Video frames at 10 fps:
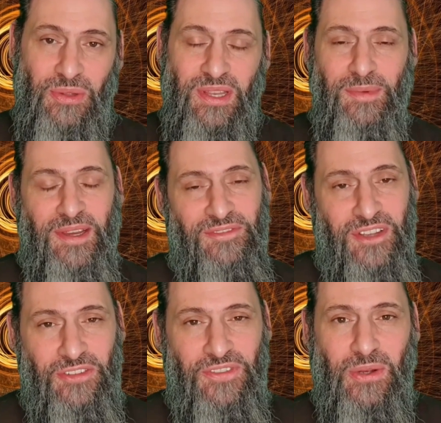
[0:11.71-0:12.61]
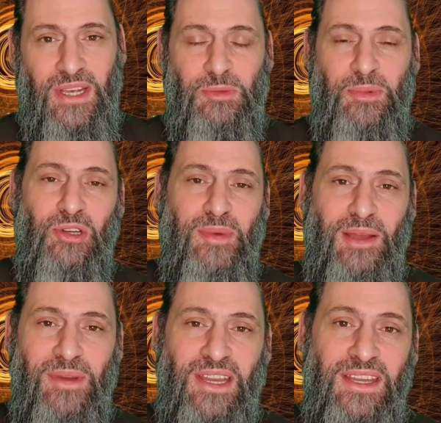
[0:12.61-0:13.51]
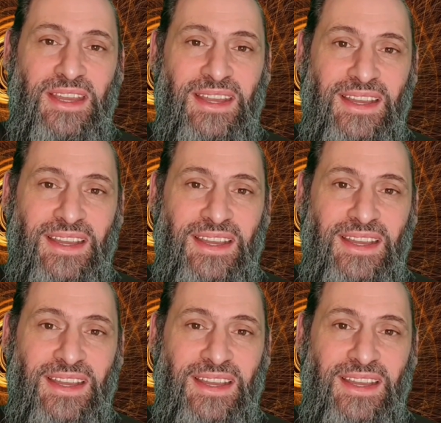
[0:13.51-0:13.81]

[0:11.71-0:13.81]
So in my first video, I spoke about my